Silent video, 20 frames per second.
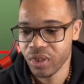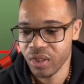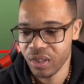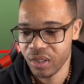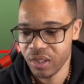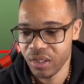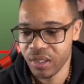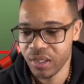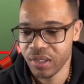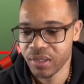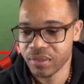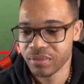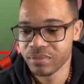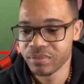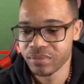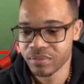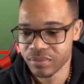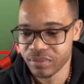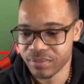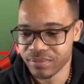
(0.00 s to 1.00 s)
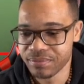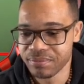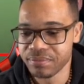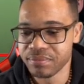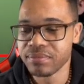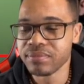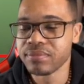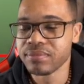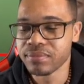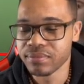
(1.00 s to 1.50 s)
and change direction when you're
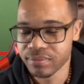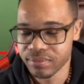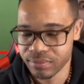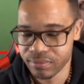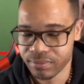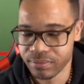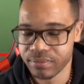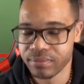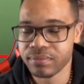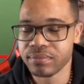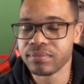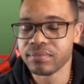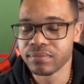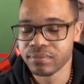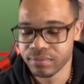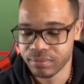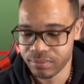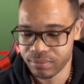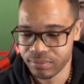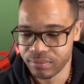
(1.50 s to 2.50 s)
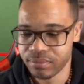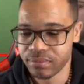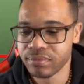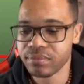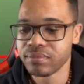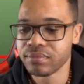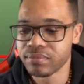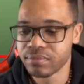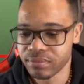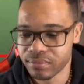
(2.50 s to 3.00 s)
when you're in your defensive stance.
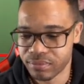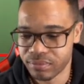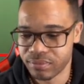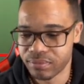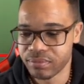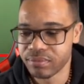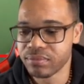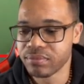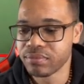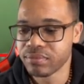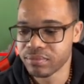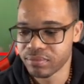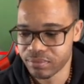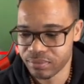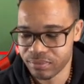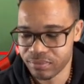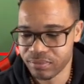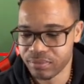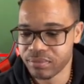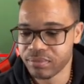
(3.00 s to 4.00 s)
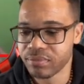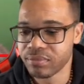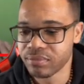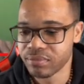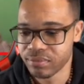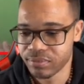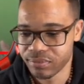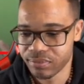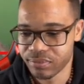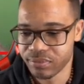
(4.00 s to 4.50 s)
So that's kind of like
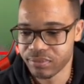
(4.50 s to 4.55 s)
I